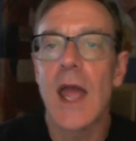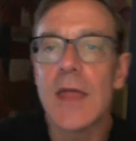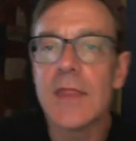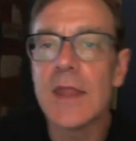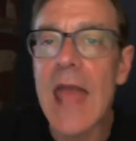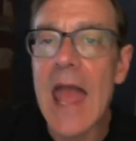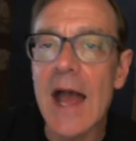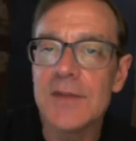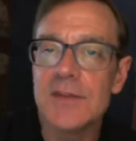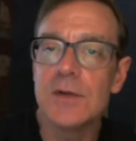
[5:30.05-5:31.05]
And then
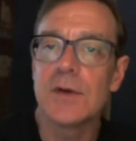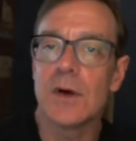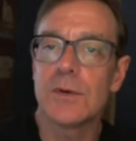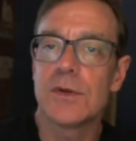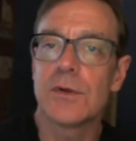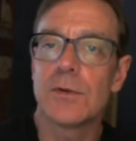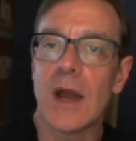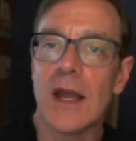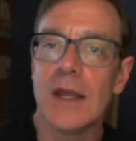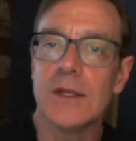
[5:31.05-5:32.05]
as you go to the
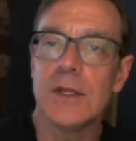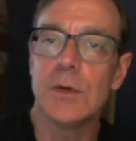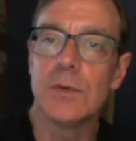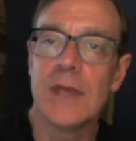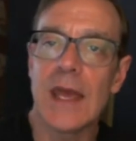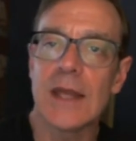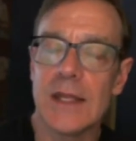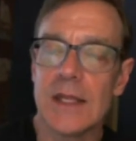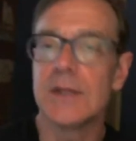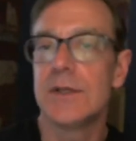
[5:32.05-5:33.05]
right, you get
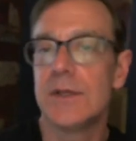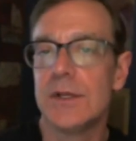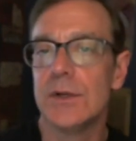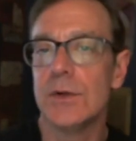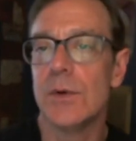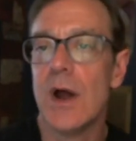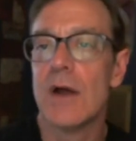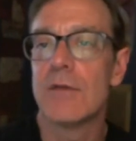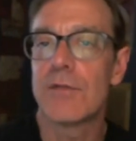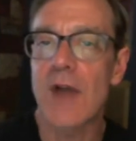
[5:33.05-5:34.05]
into
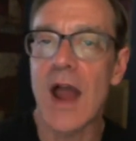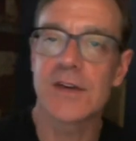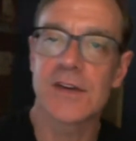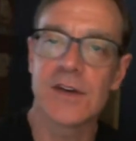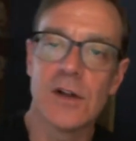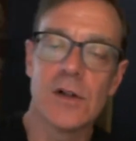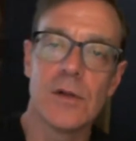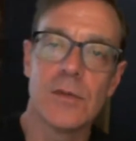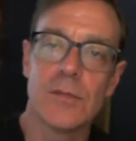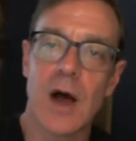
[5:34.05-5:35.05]

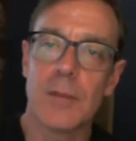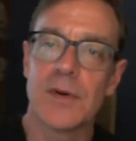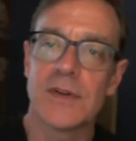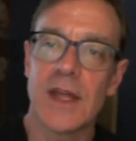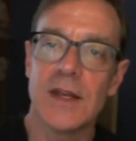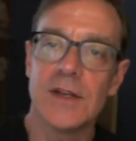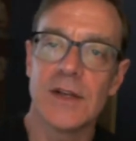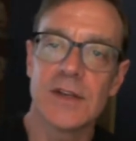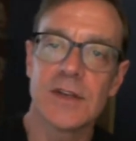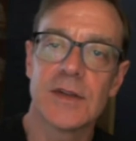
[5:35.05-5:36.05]
fractional
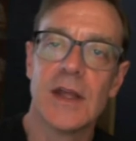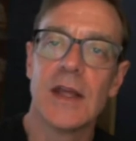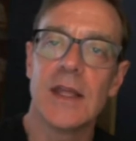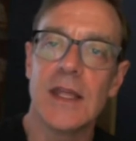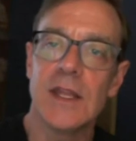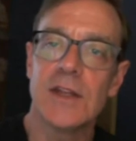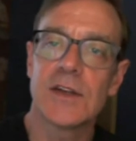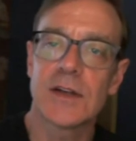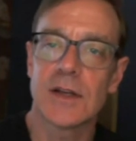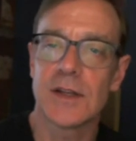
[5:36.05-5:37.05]
percentages.
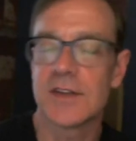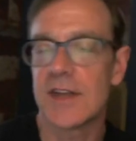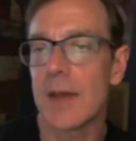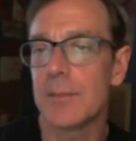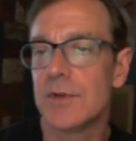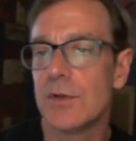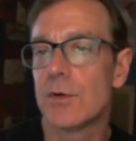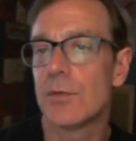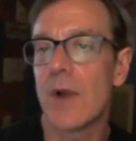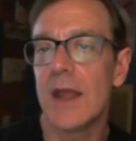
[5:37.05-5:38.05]
Each step to
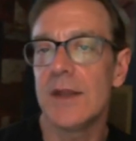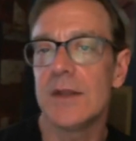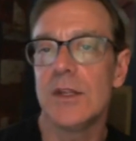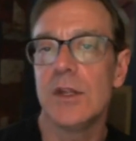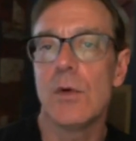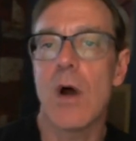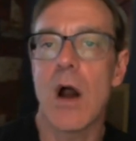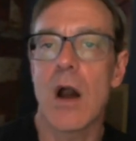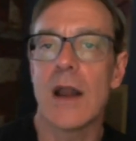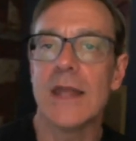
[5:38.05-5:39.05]
the right, you
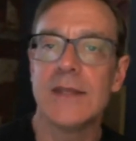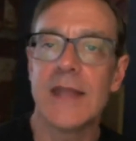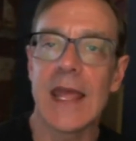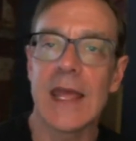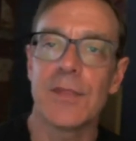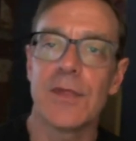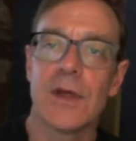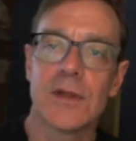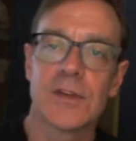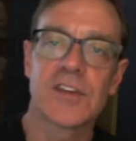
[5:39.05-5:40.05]
are a tenth
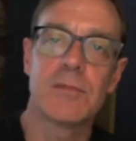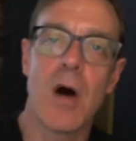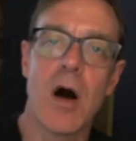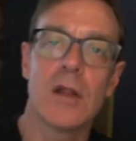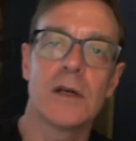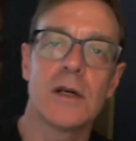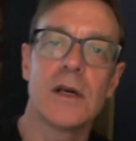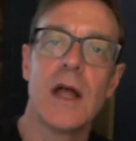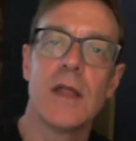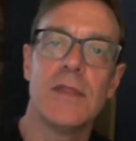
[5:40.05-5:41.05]

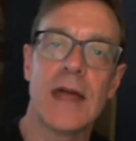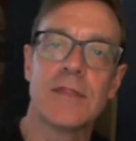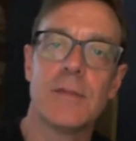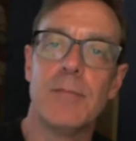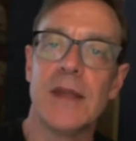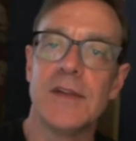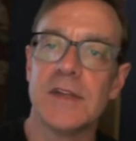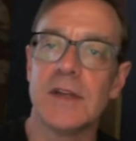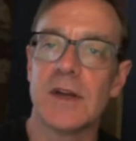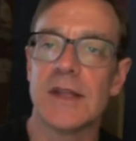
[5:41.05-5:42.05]
smaller than the
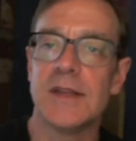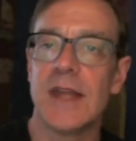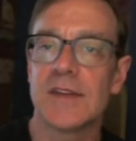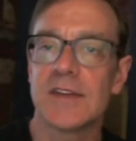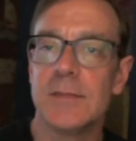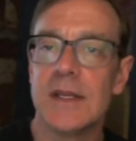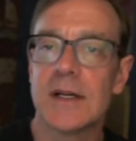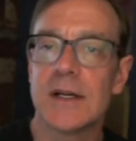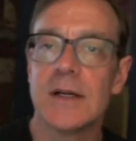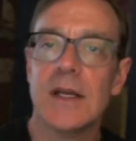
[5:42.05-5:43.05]
base unit. A
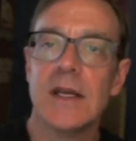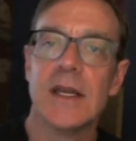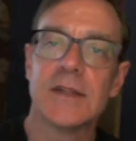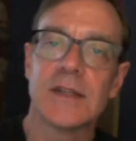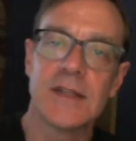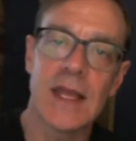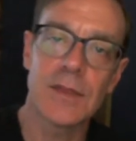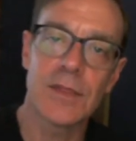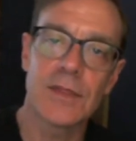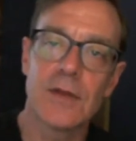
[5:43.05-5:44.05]
decimeter is a
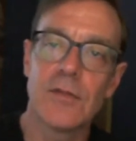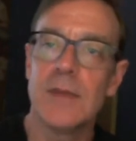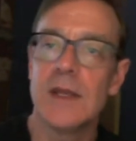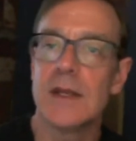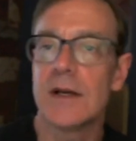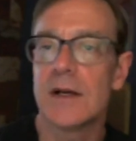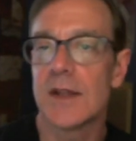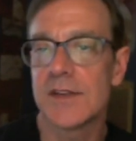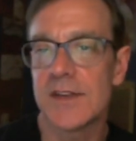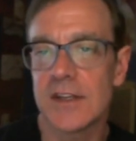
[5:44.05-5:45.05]
tenth of a meter.
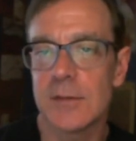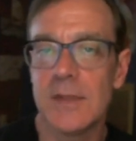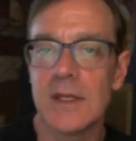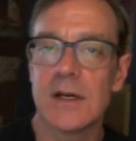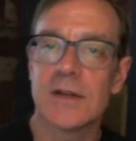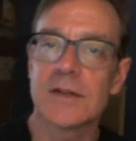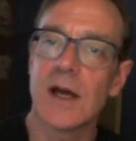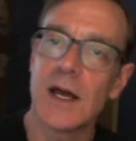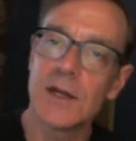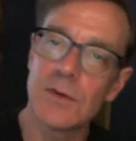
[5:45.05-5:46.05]
A centimeter is a
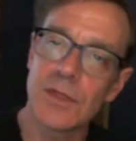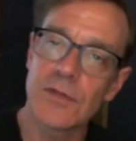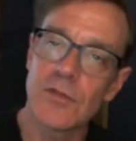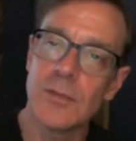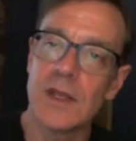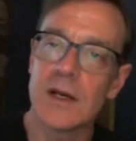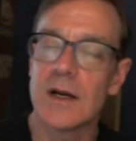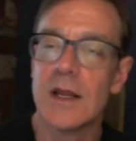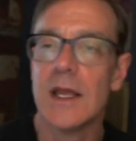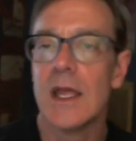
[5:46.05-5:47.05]
hundredth of a
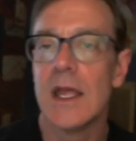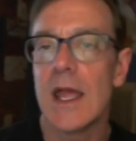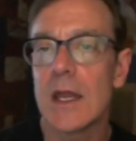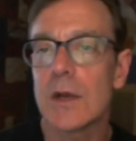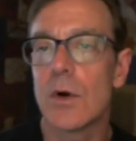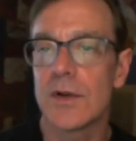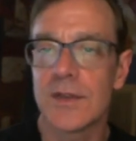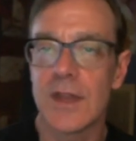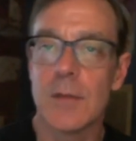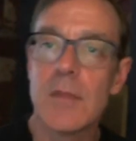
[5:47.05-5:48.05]
meter. And of course,
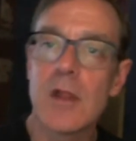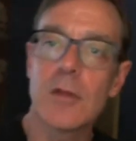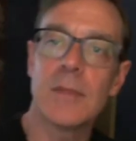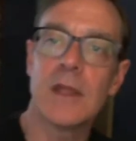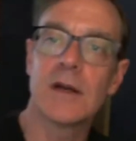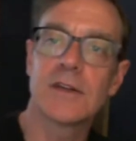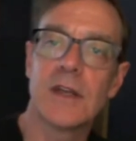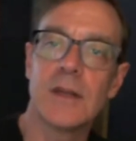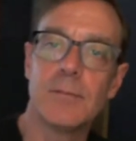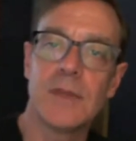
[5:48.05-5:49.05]
then a millimeter is
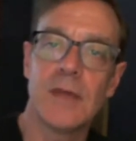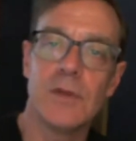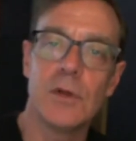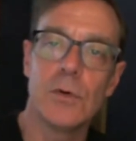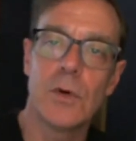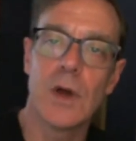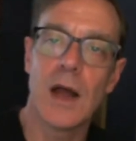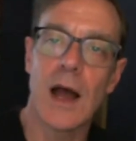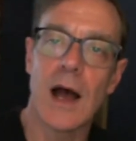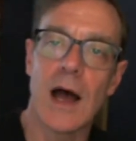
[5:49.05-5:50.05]
going to give you
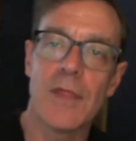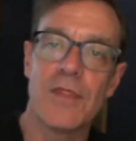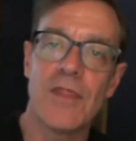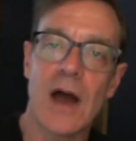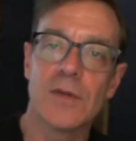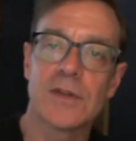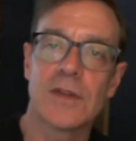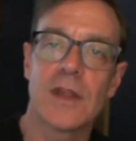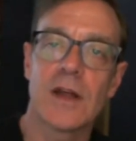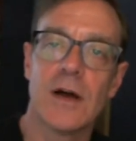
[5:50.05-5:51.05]
a
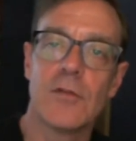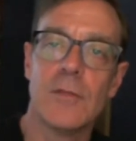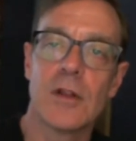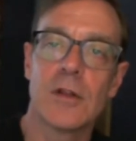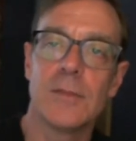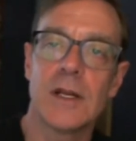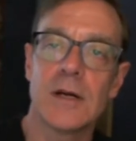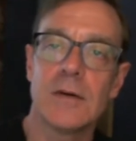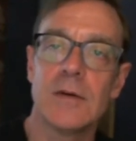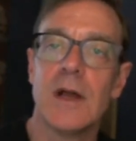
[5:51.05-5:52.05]
thousandth of a
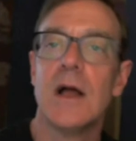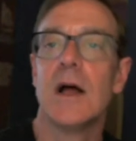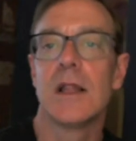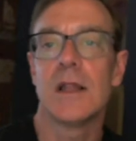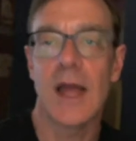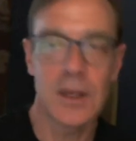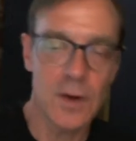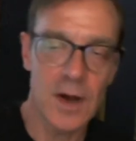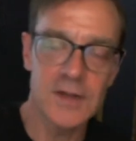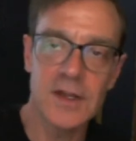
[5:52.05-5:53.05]
millimeter.
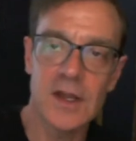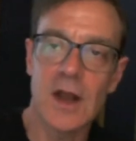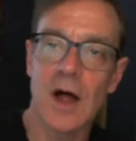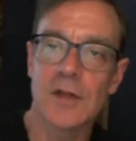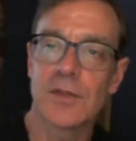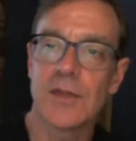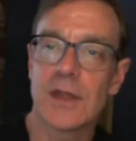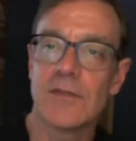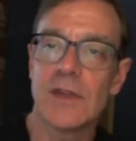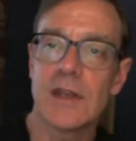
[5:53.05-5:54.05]
Likewise, you can also
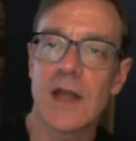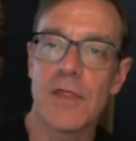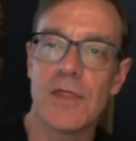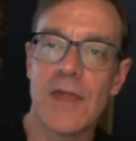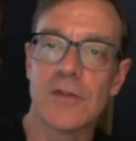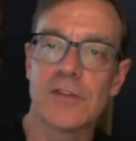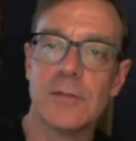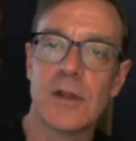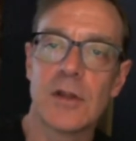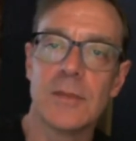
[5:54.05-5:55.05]
think of it,
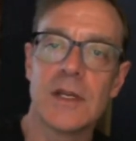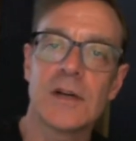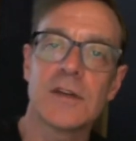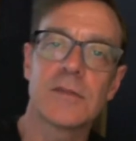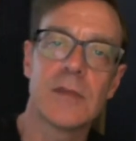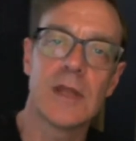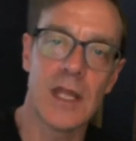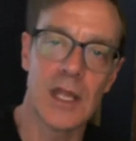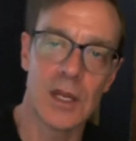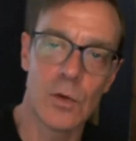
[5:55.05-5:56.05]
1,000 millimeters
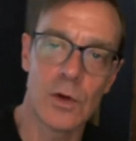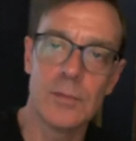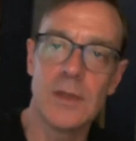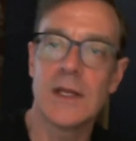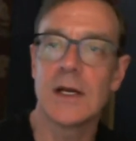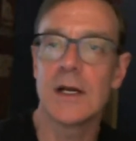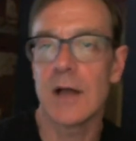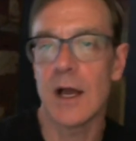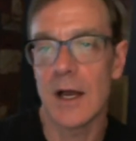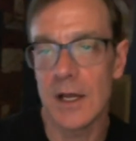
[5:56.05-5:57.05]
in 1
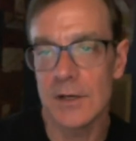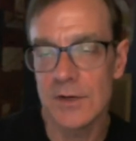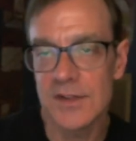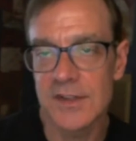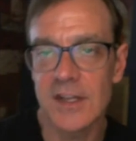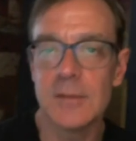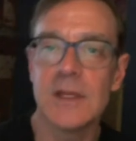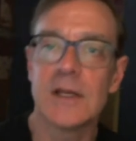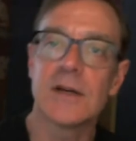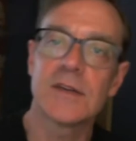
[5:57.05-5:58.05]
meter, 100
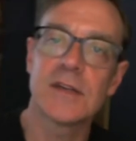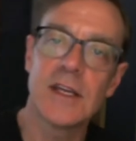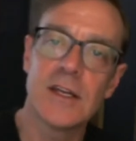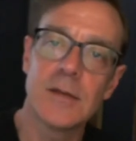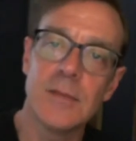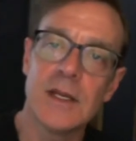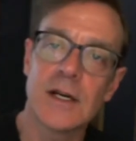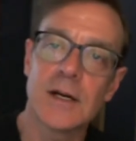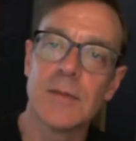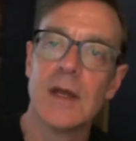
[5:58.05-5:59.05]
centimeters in a
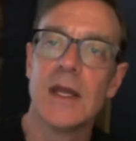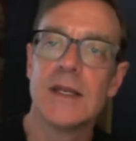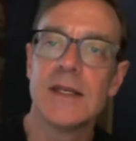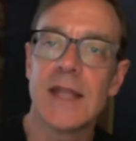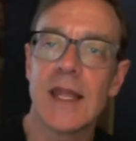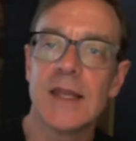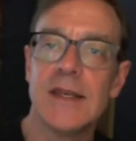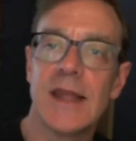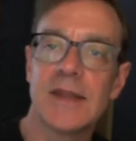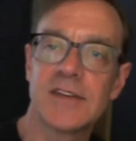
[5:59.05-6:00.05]
meter,
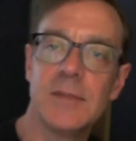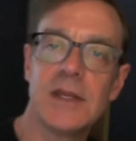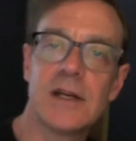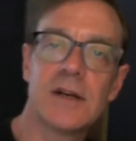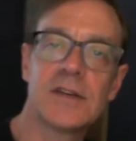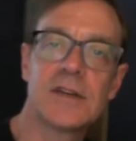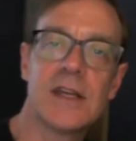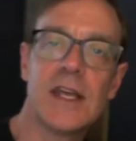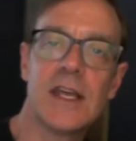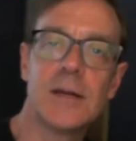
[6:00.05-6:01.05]
10 decimeters
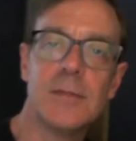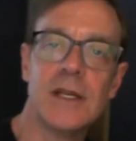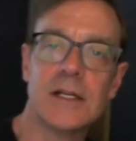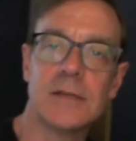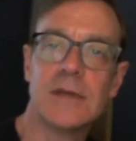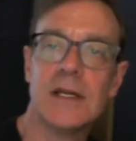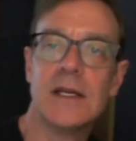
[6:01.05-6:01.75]
in a meter.